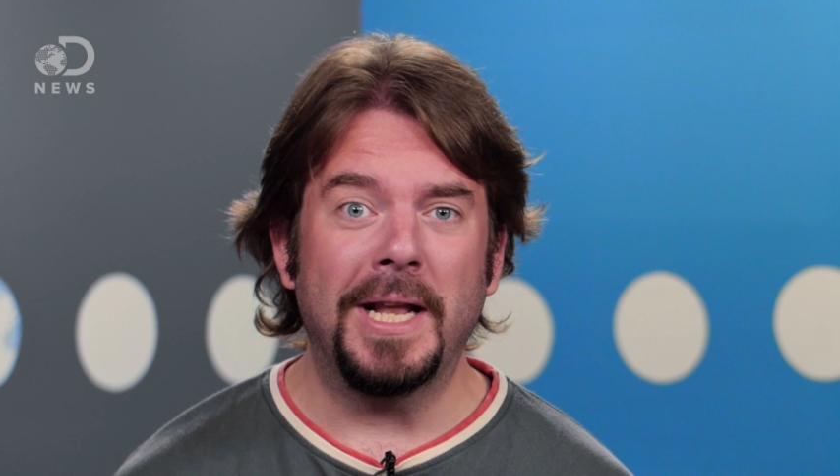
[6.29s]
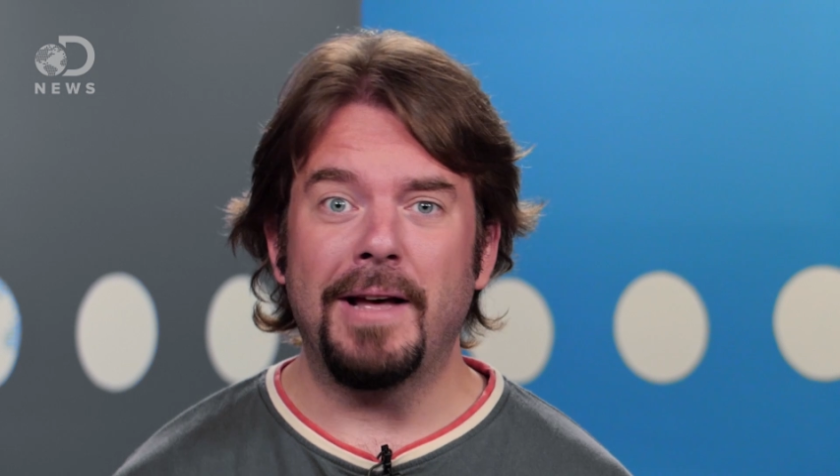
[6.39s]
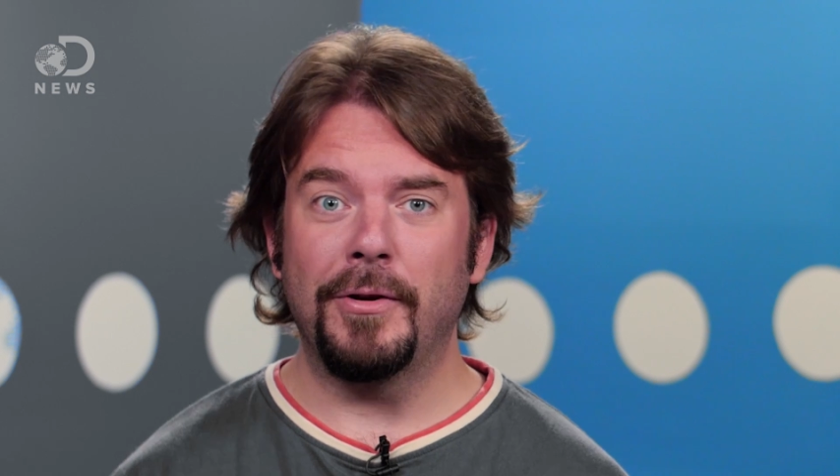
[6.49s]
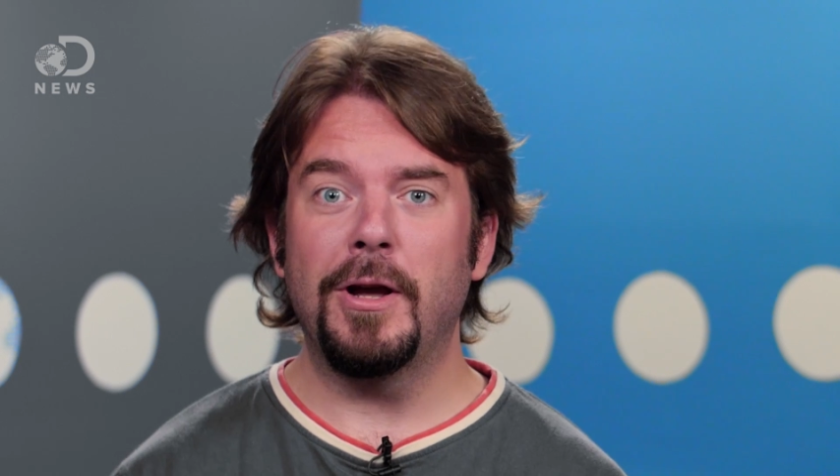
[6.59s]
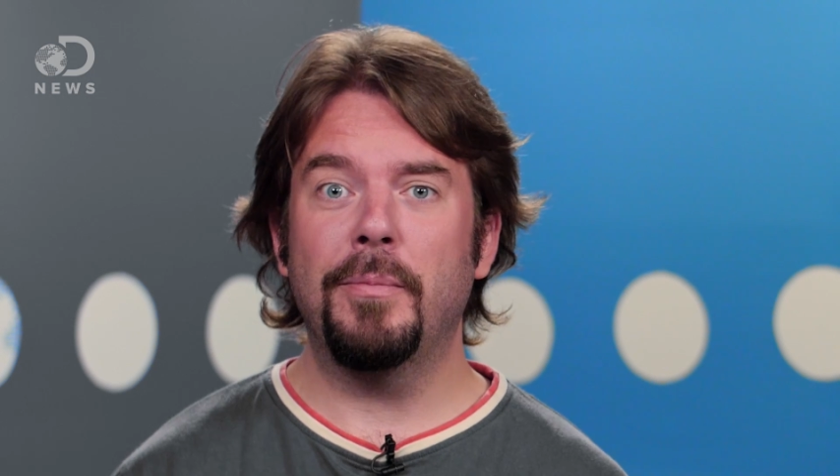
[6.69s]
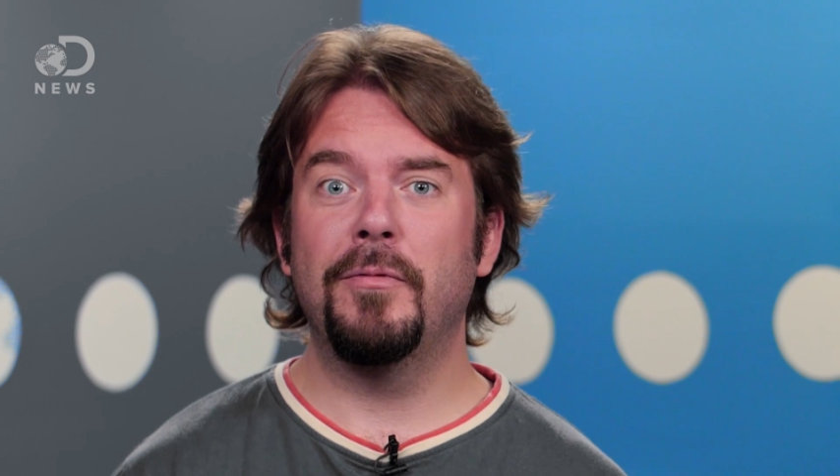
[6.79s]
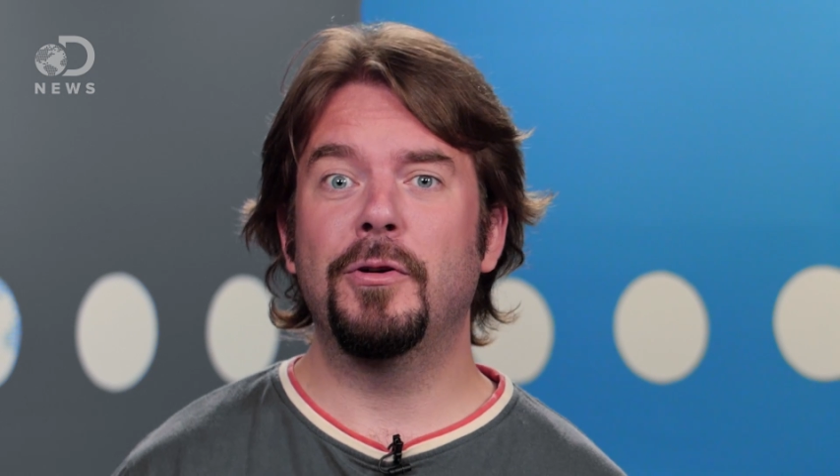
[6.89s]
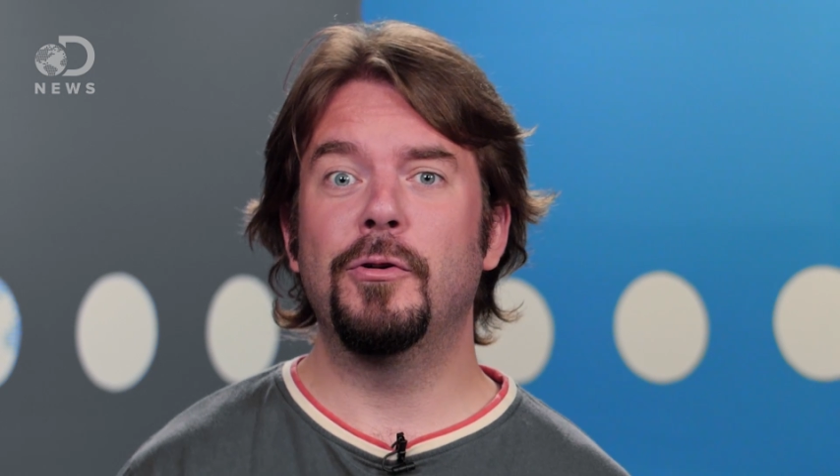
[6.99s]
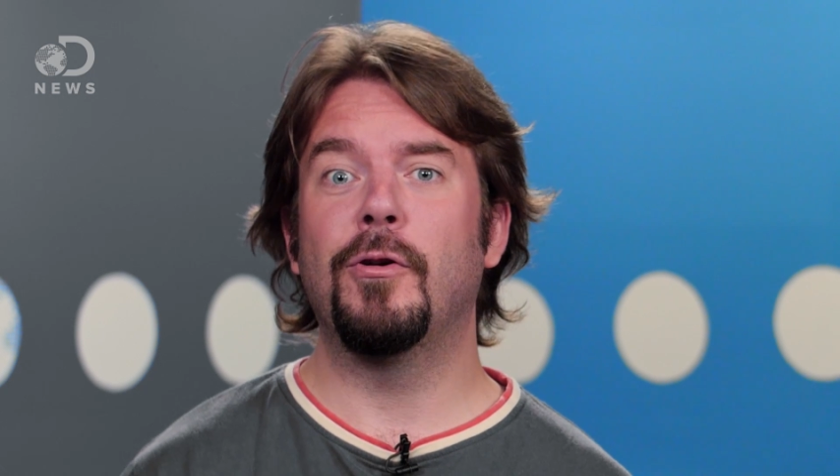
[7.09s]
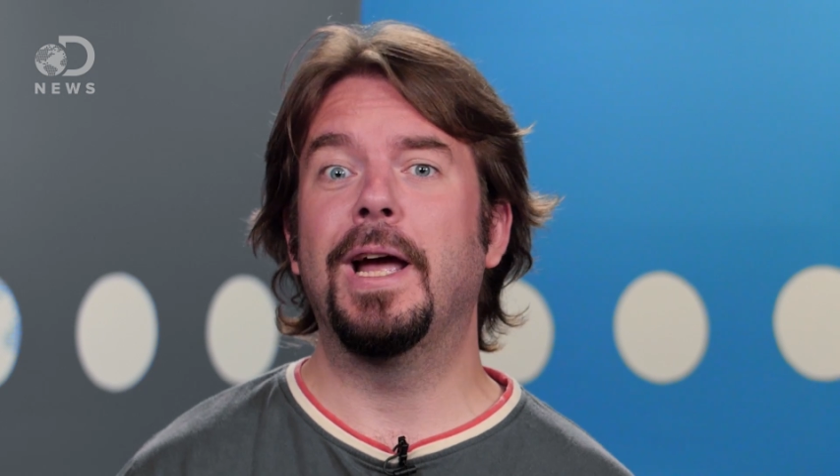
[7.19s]
and have a cup of
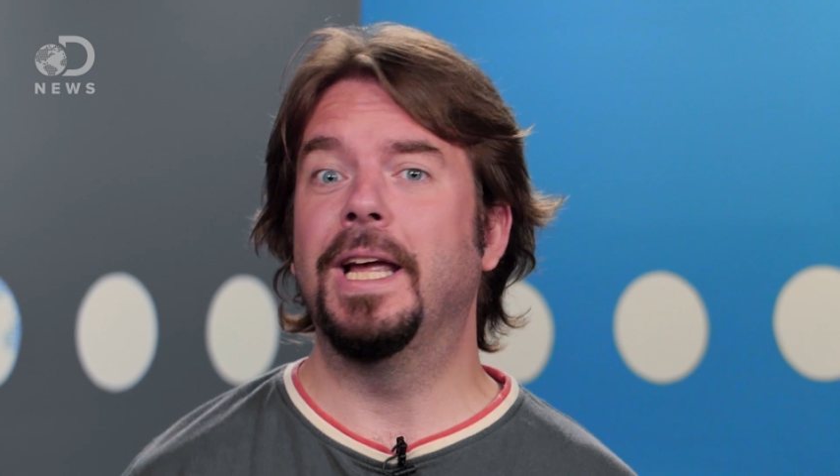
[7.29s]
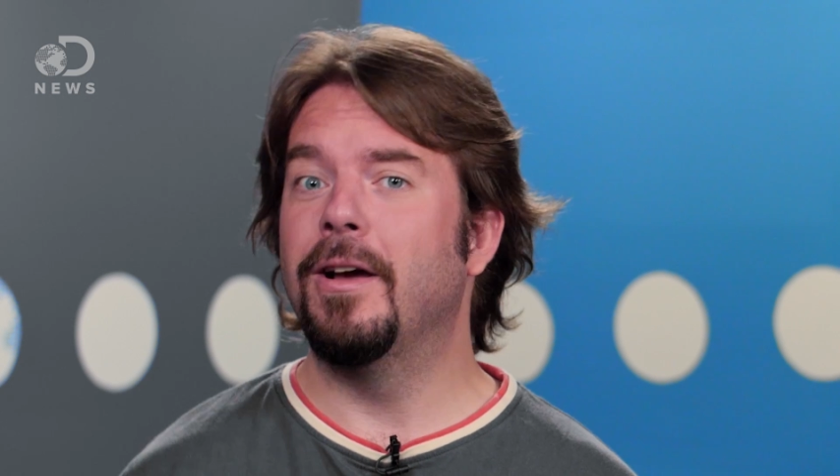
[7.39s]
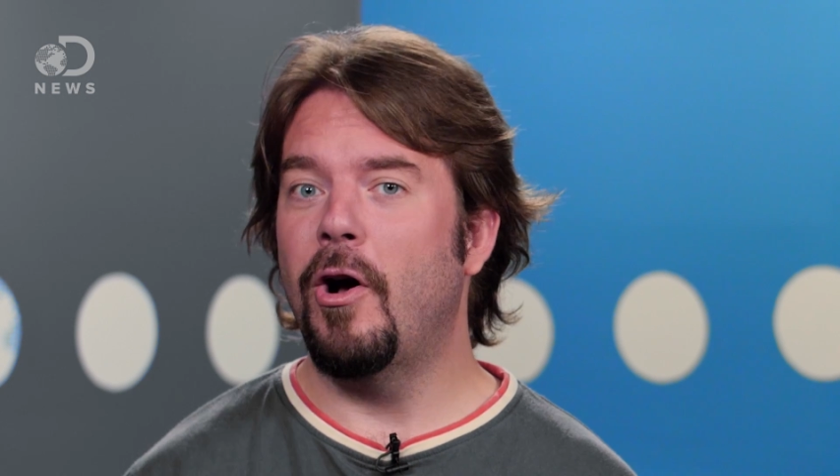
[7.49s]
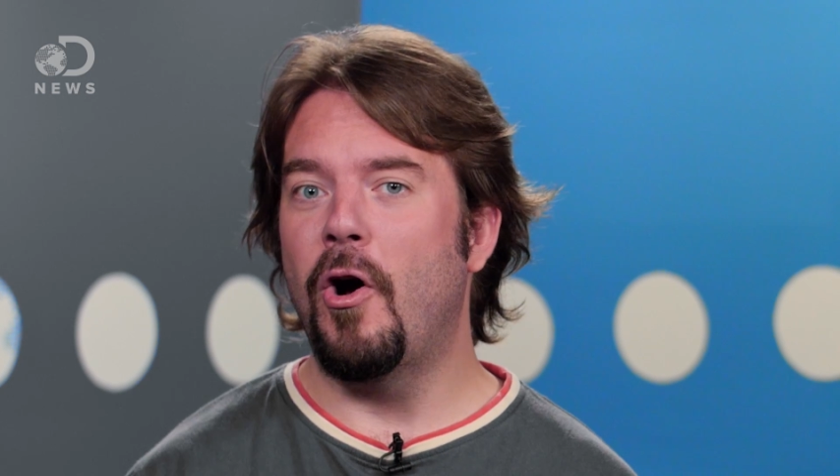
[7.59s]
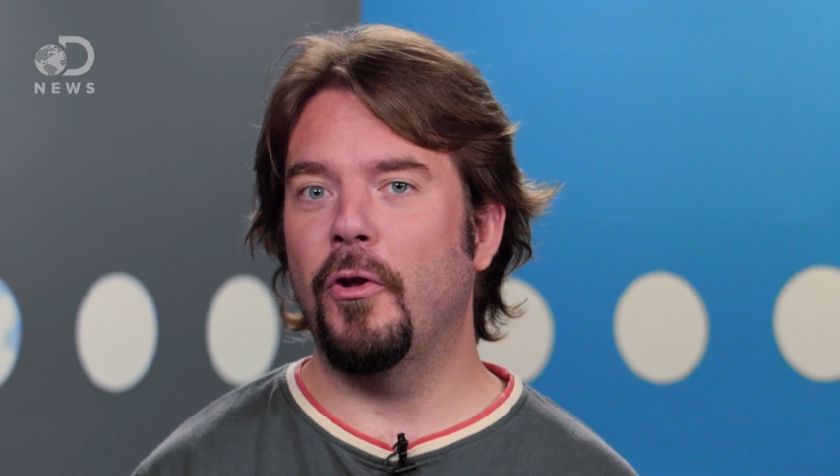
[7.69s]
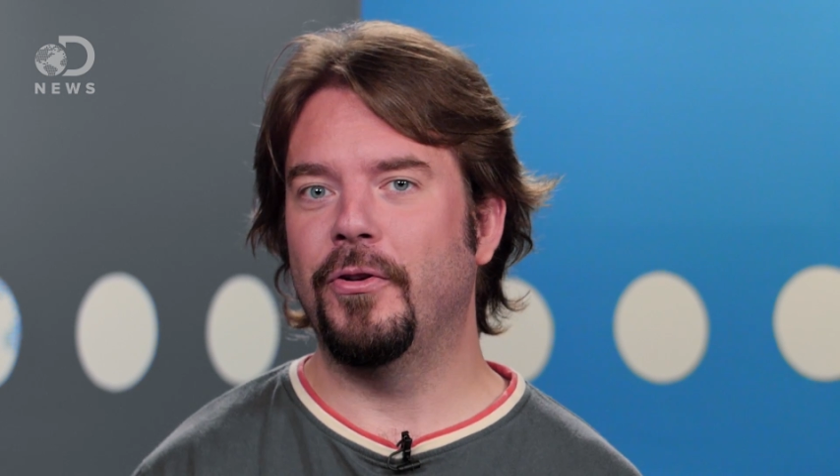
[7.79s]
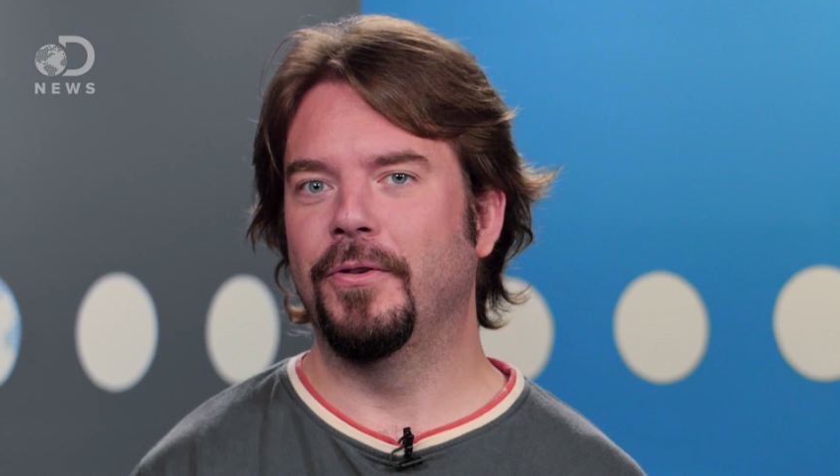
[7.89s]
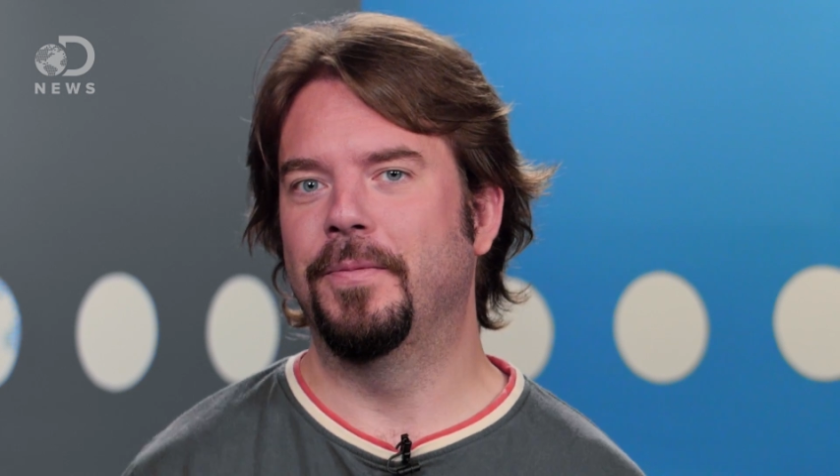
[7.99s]
Earl Grey. Hot.